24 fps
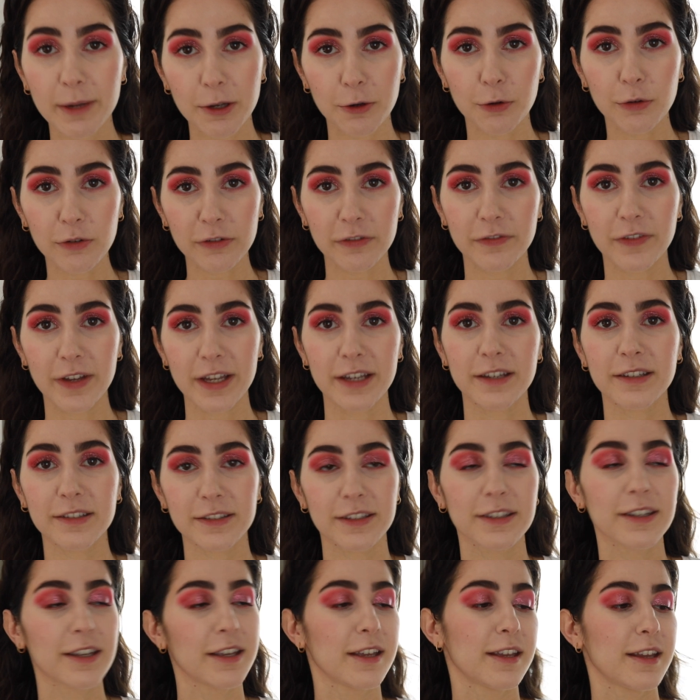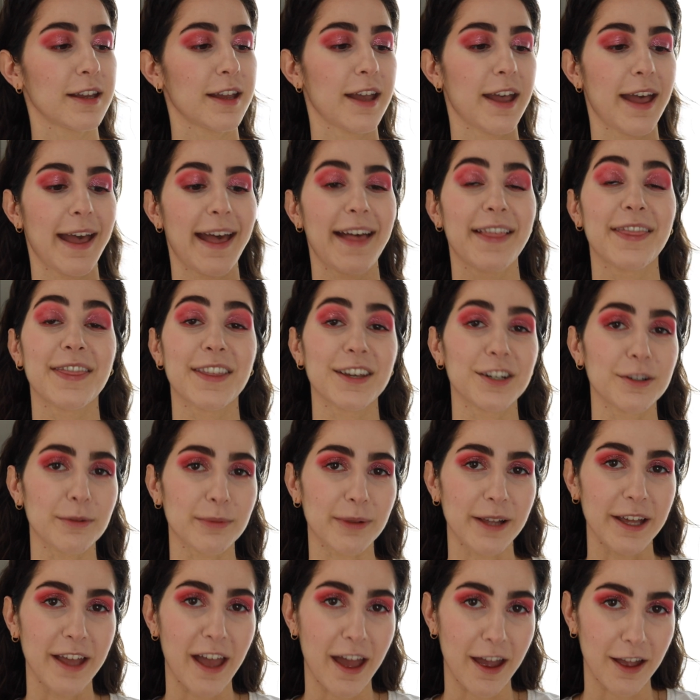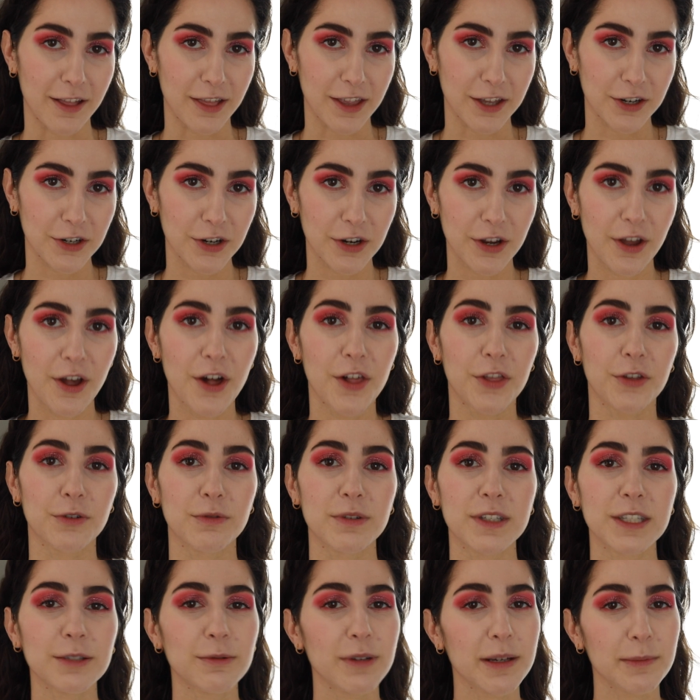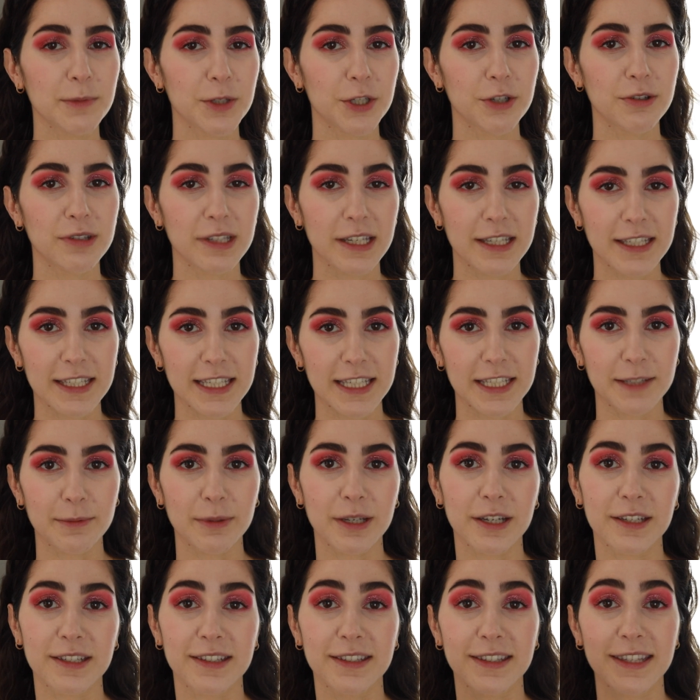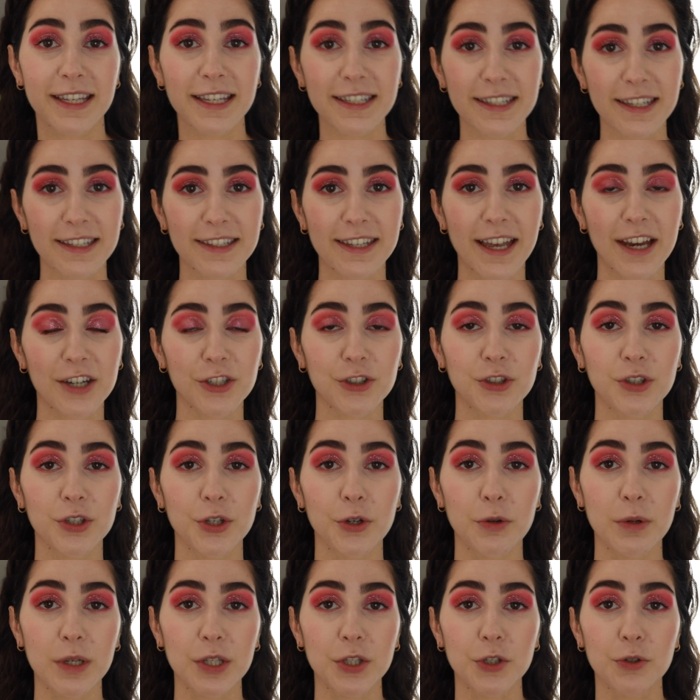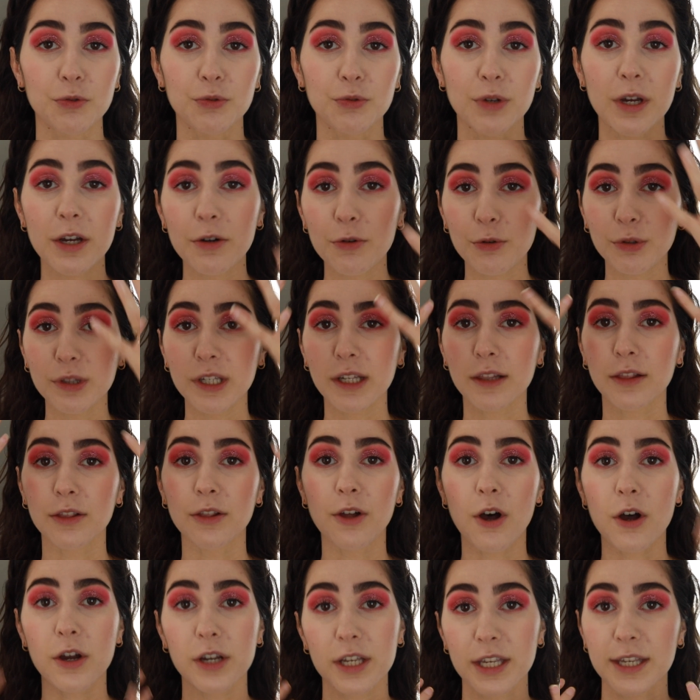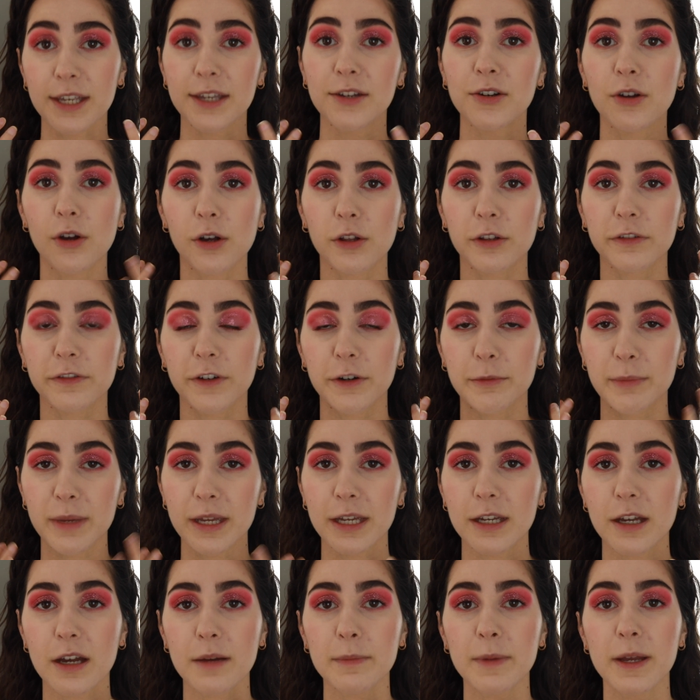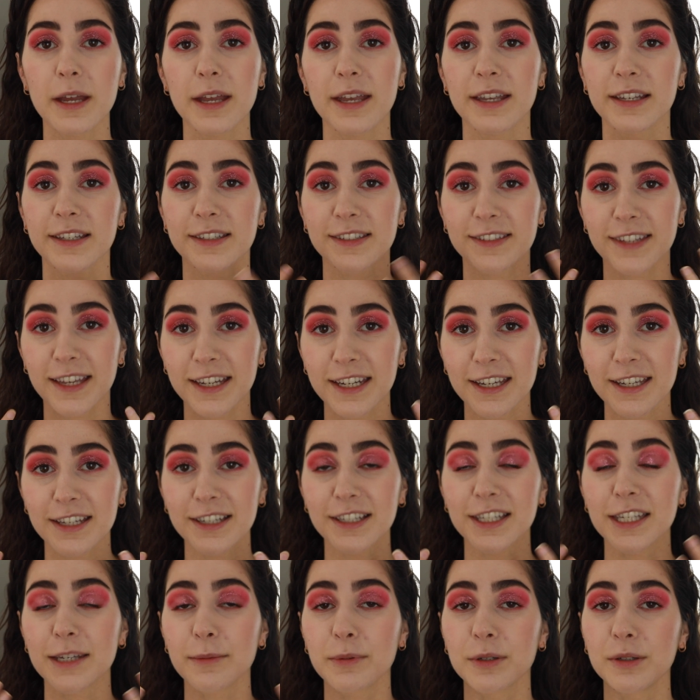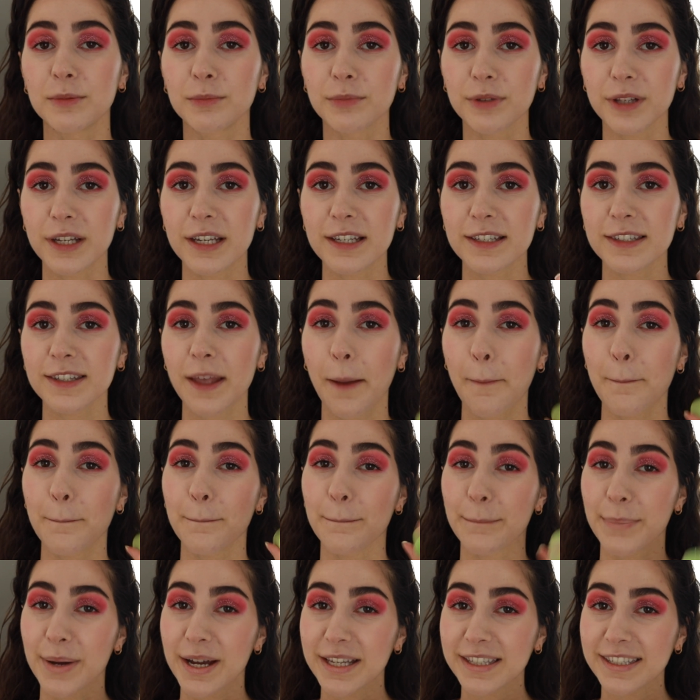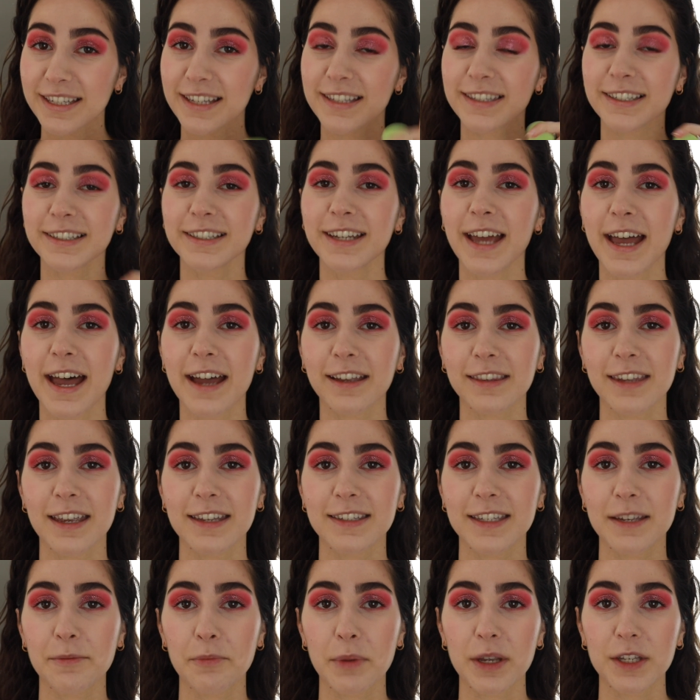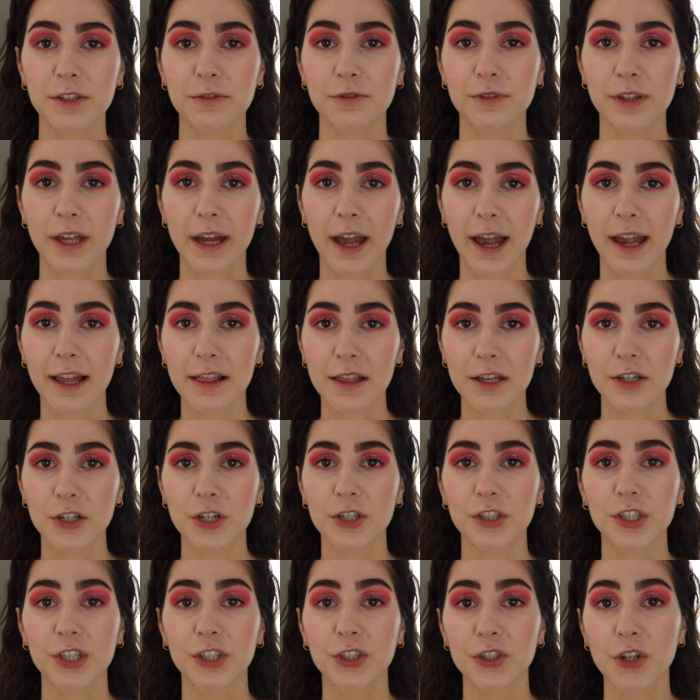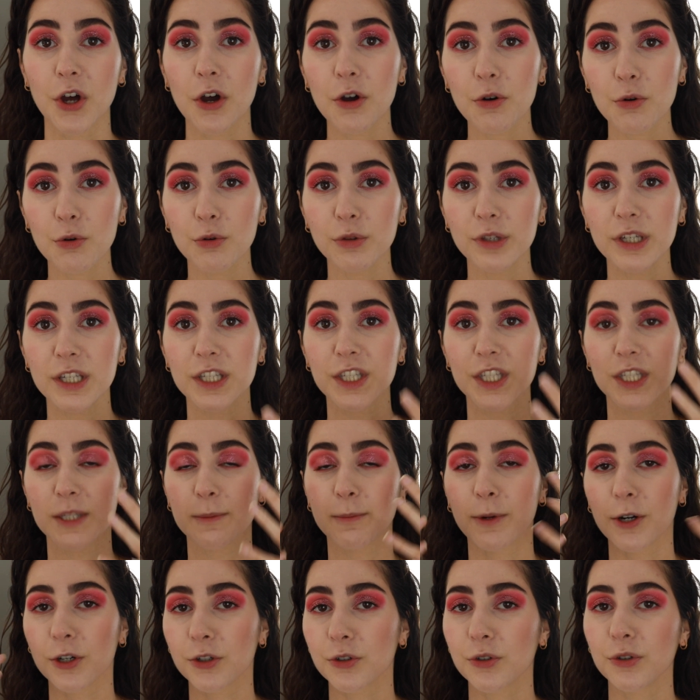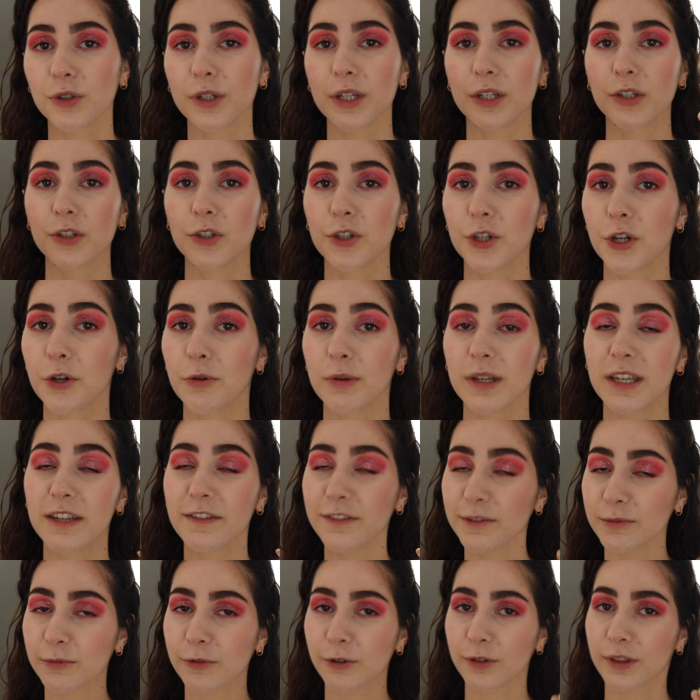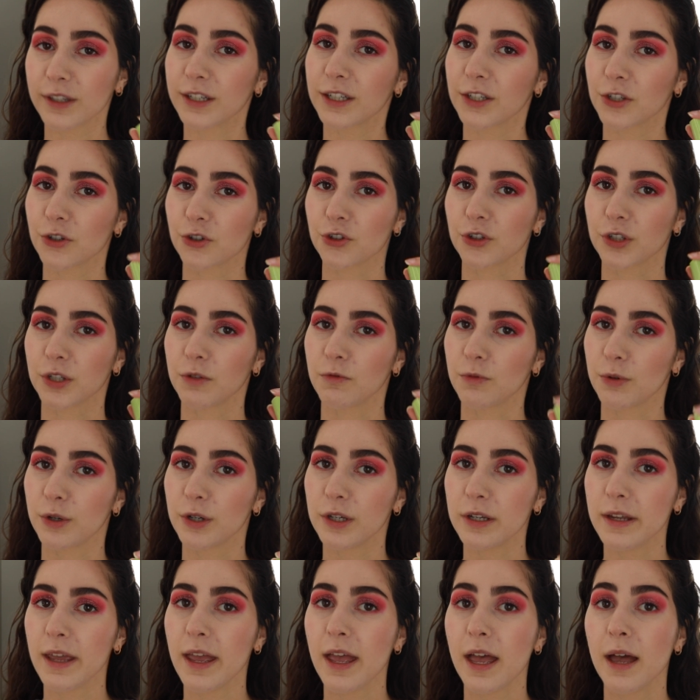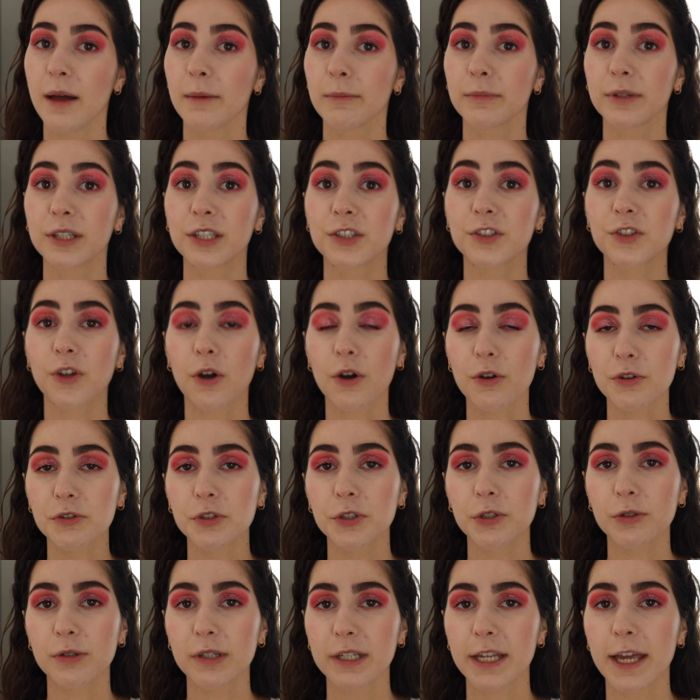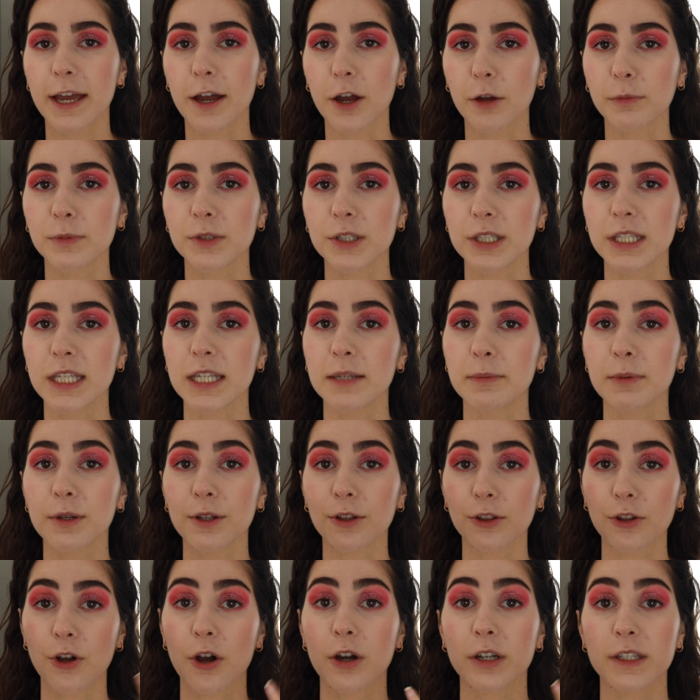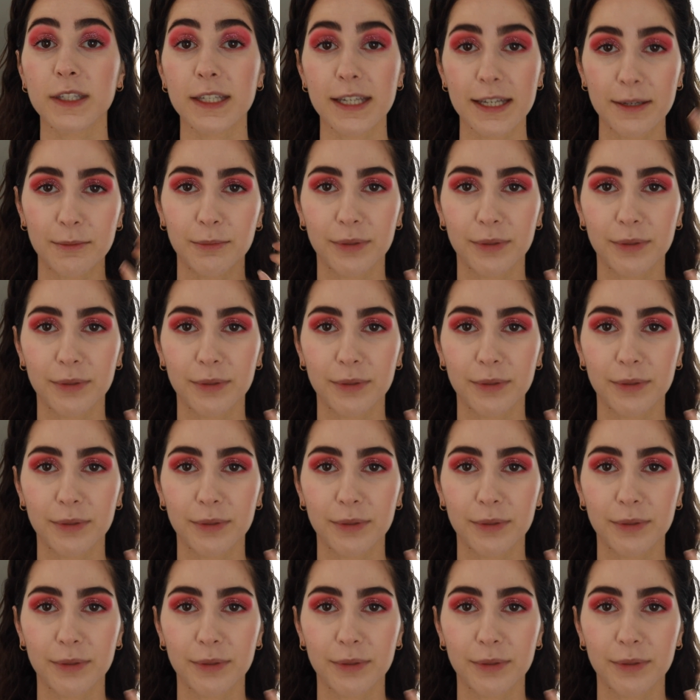my whole face, and then apply a highlighter. The reason why I'm doing this is because this is actually going to not only lock in all of our makeup, set it and keep it in place, but it's going to act as a base for the highlighter to not only sparkle and glow even more than it usually would, but it's also going to help to keep it locked in